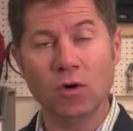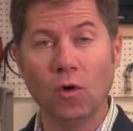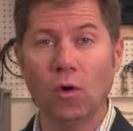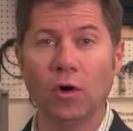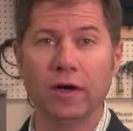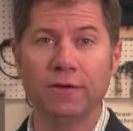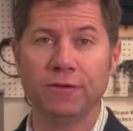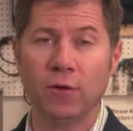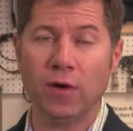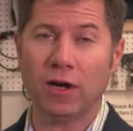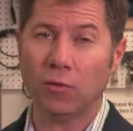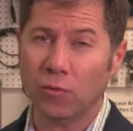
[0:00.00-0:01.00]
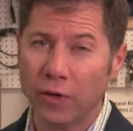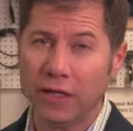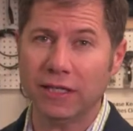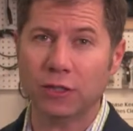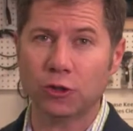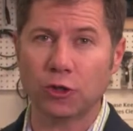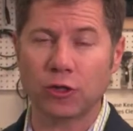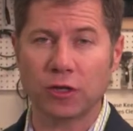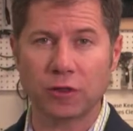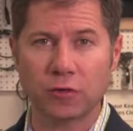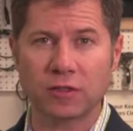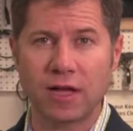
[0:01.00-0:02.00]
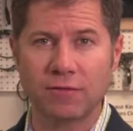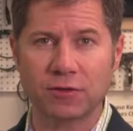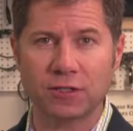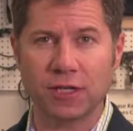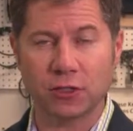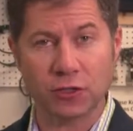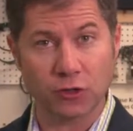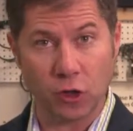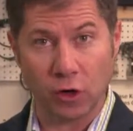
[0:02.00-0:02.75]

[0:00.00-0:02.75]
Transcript: or if you want to really ensure that those conversations